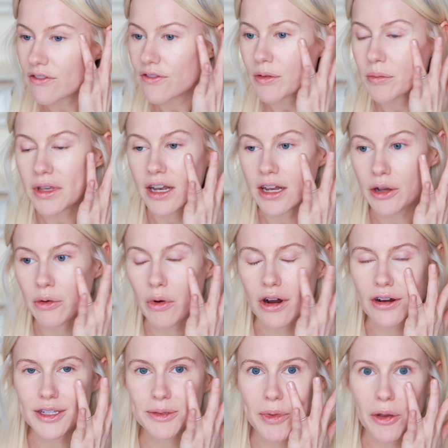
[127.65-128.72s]
from getting
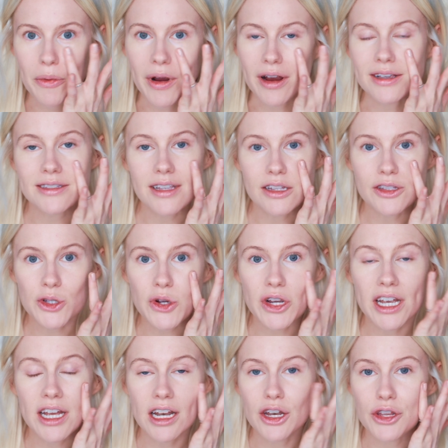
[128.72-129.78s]
worse by wearing
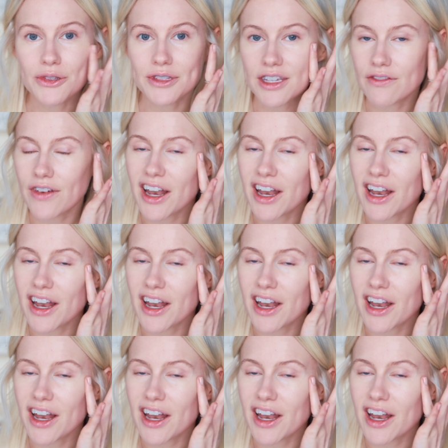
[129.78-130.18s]
sunscreen and using